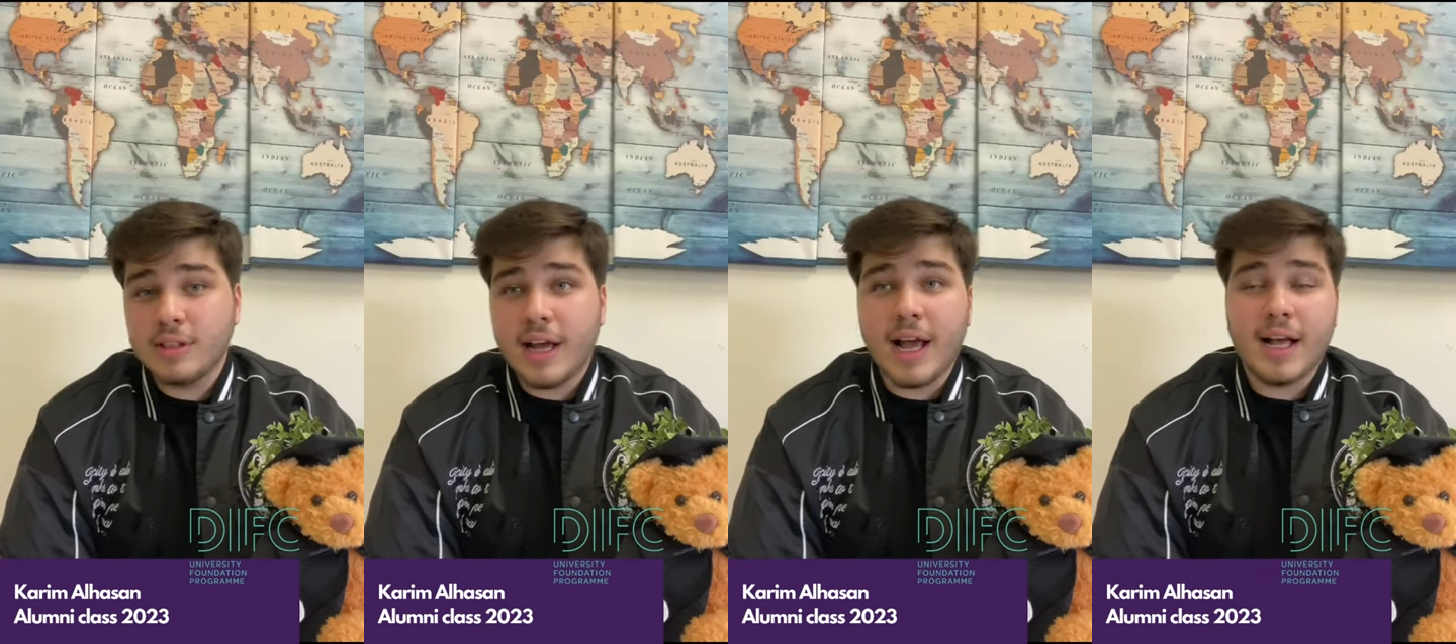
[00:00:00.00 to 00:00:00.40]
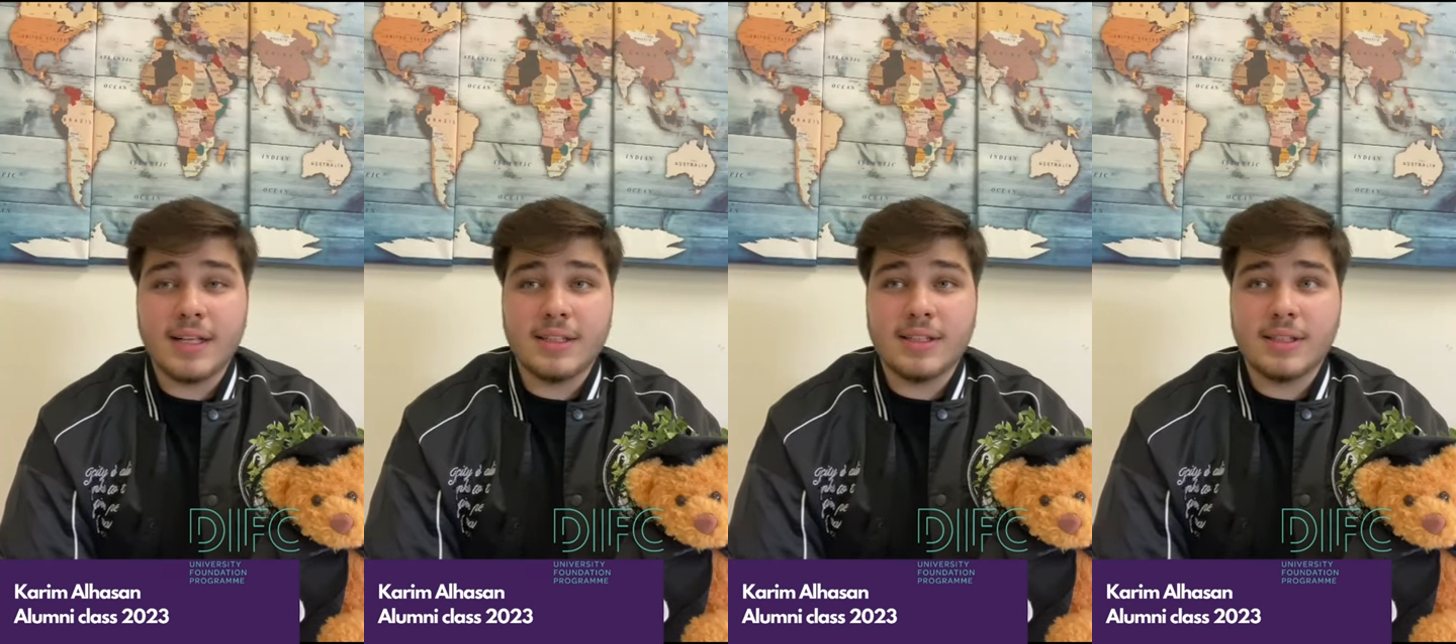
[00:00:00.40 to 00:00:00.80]

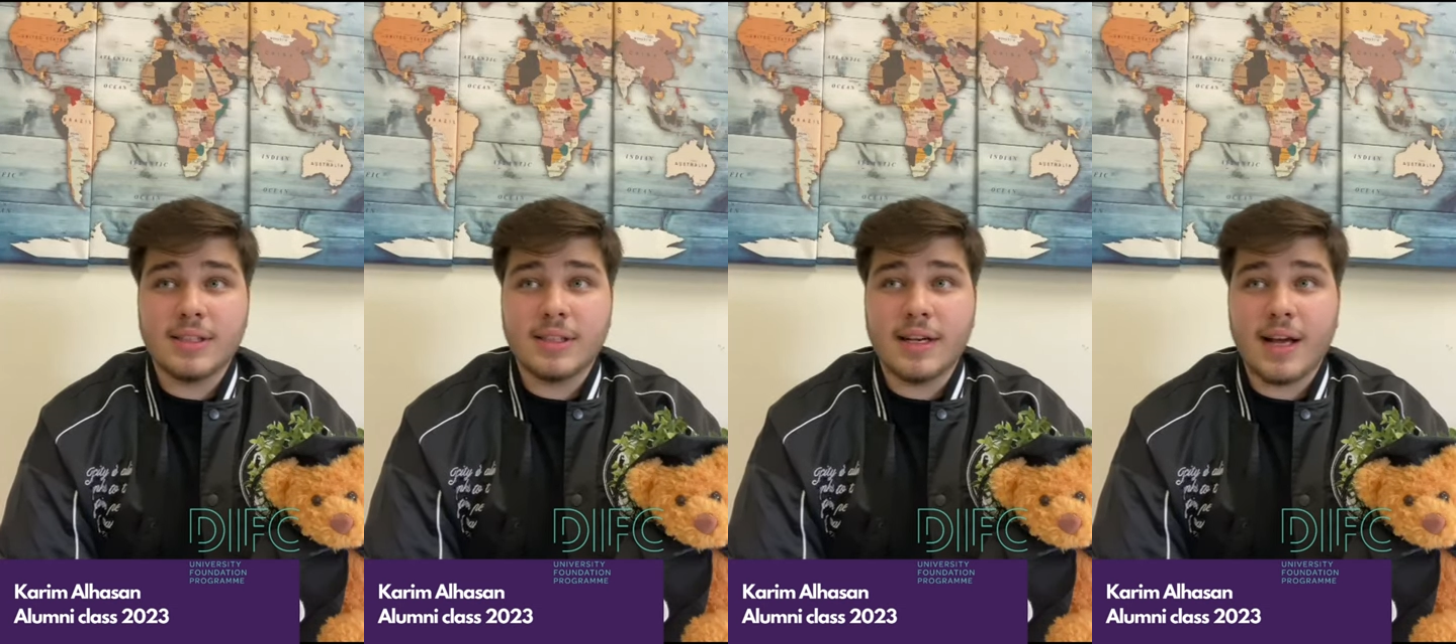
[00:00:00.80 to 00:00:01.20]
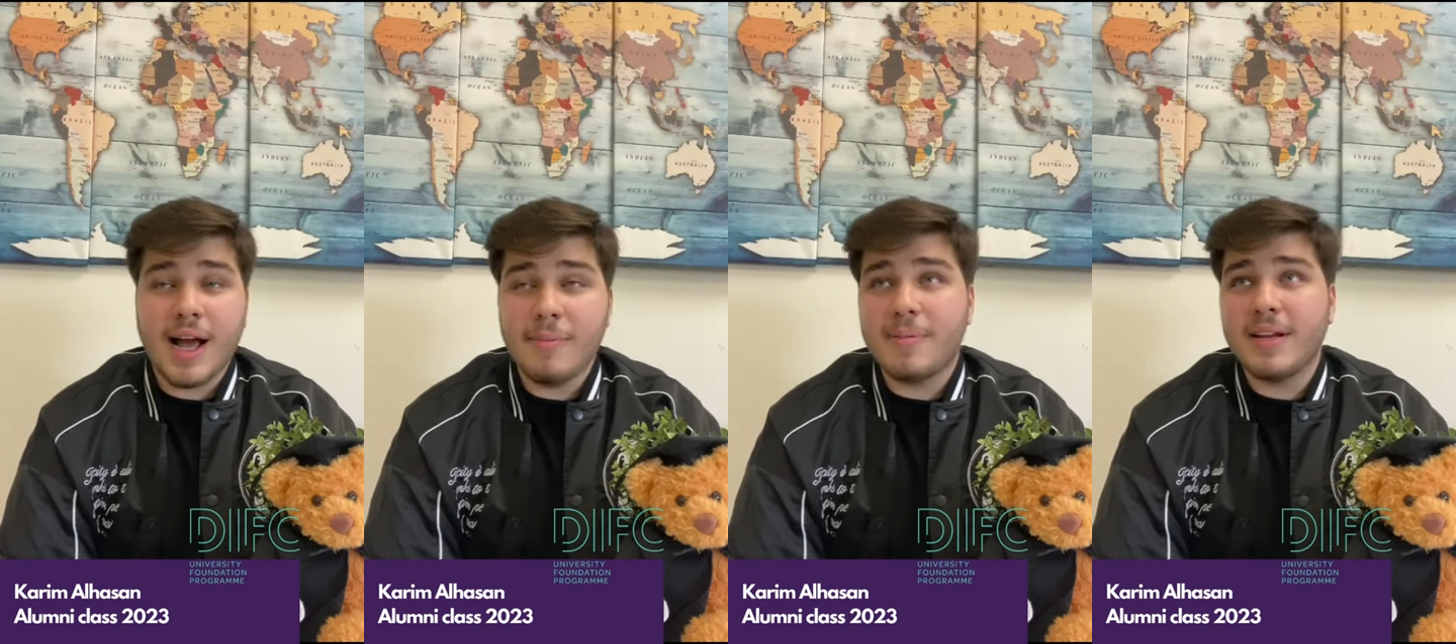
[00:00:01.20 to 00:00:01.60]
And
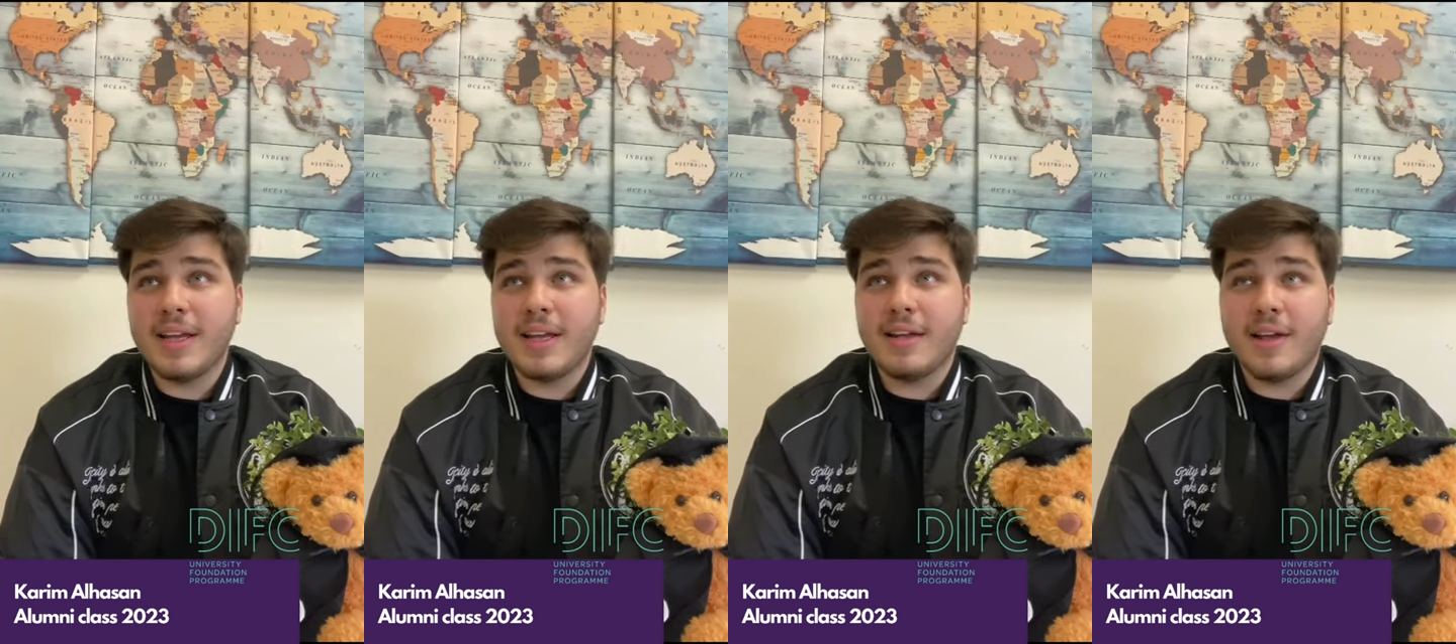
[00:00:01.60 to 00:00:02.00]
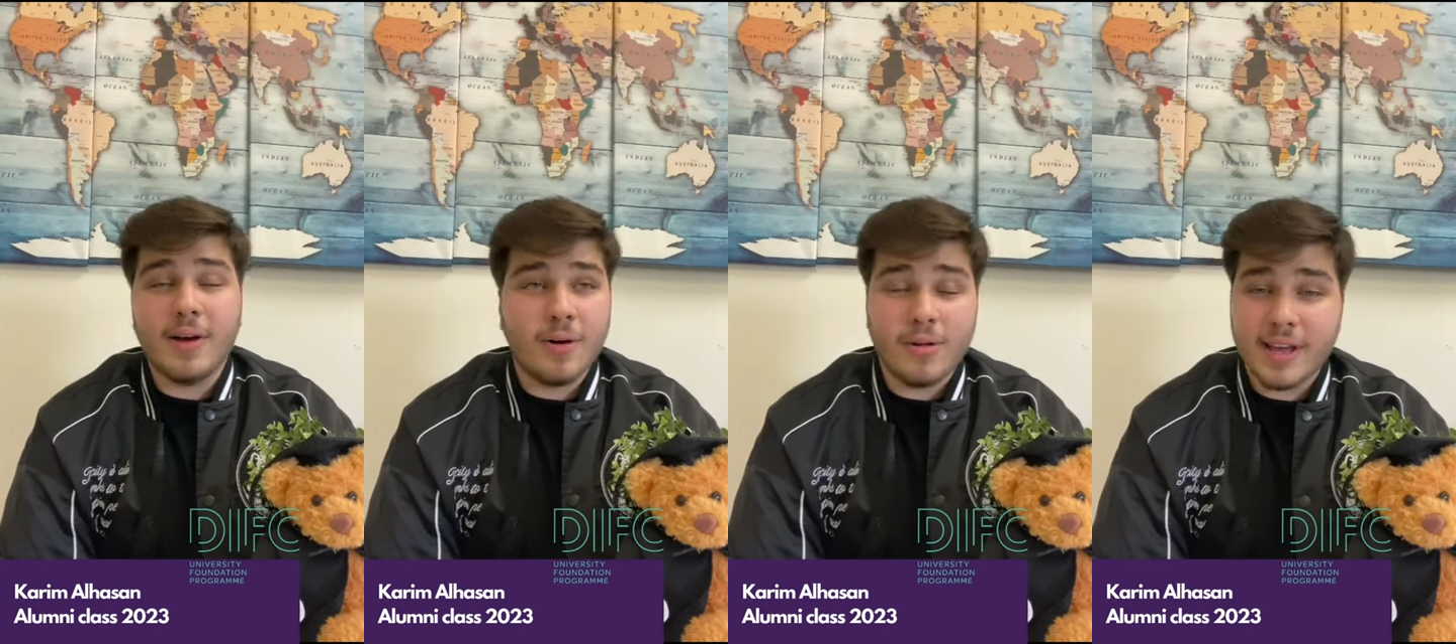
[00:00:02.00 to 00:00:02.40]
happily, it
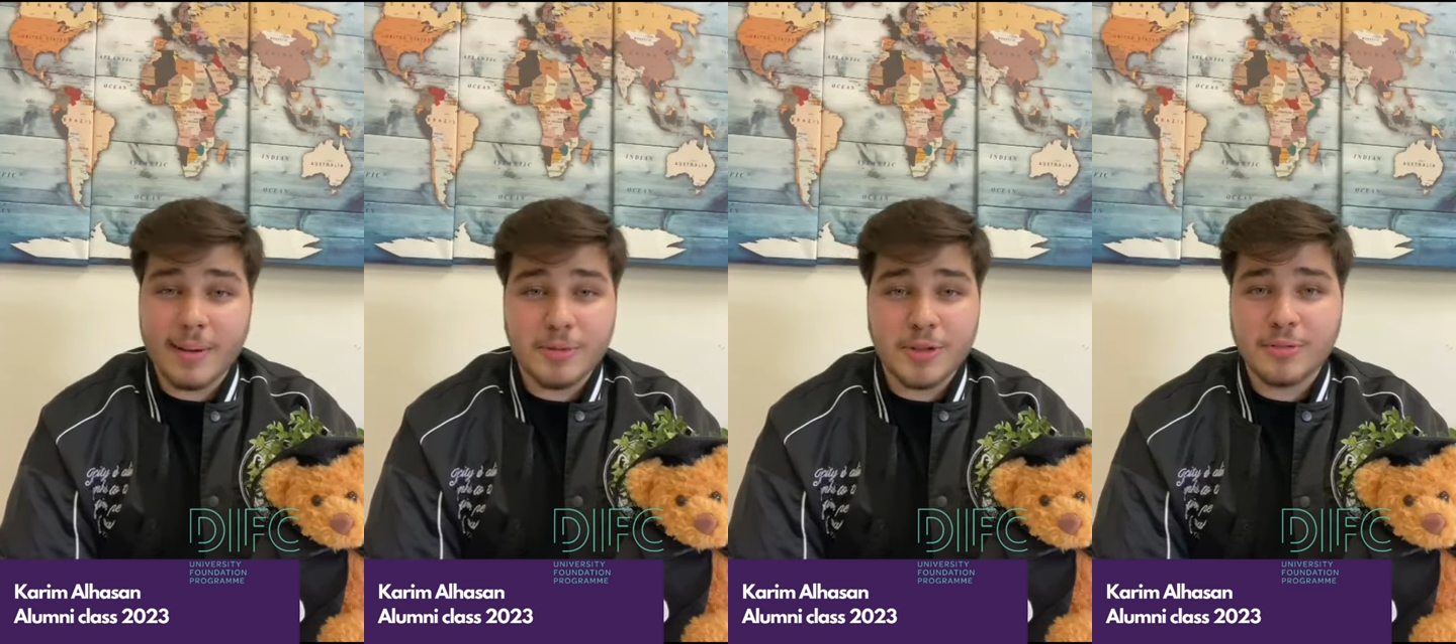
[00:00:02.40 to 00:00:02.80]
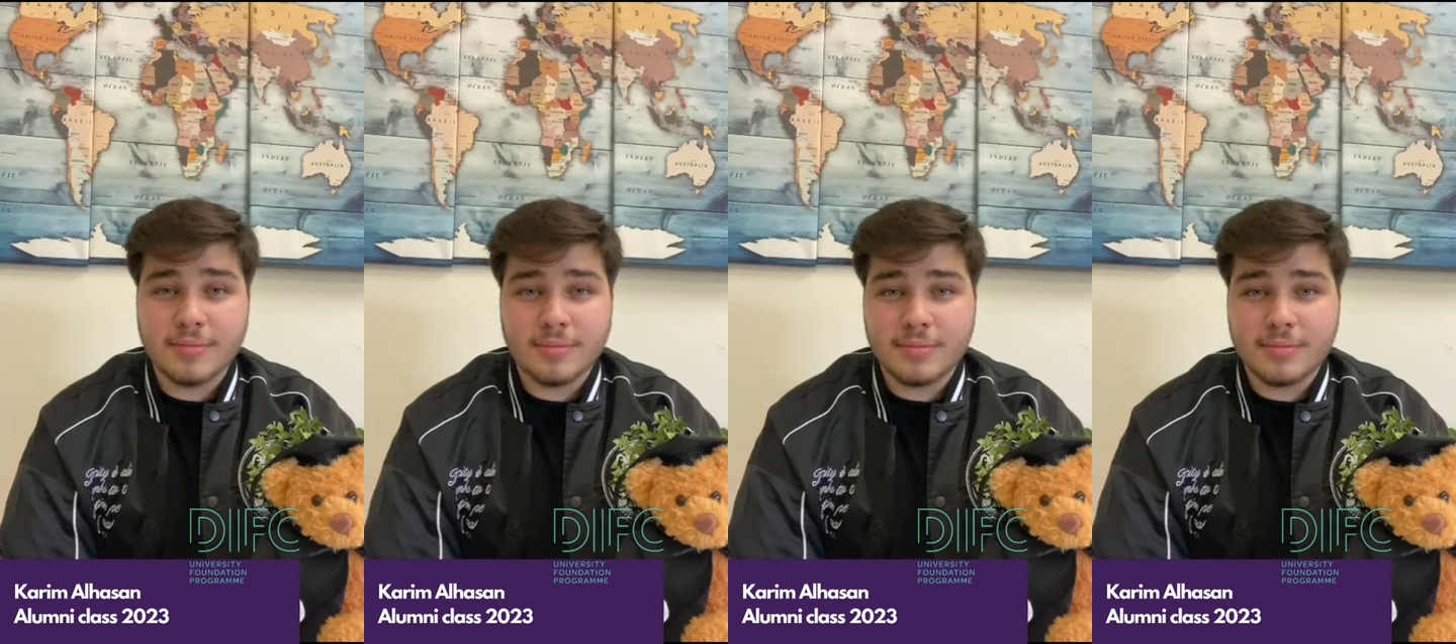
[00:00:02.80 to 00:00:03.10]
all came true.